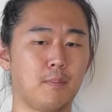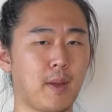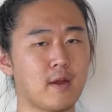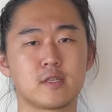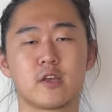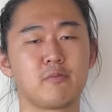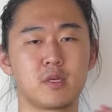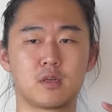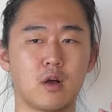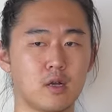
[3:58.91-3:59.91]
Pairs have
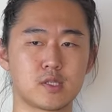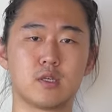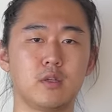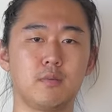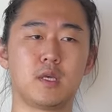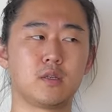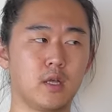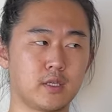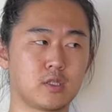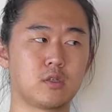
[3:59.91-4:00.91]
been constantly being
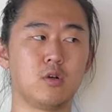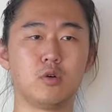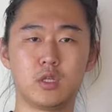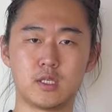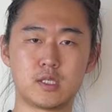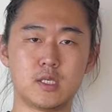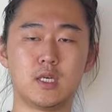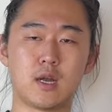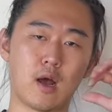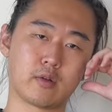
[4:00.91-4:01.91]
like slowly
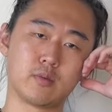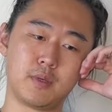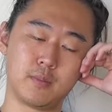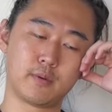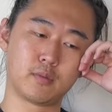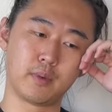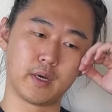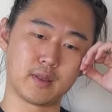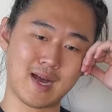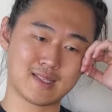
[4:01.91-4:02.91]
seeded out to people,
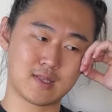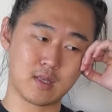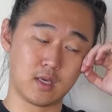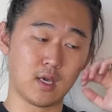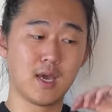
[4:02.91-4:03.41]
but that's the,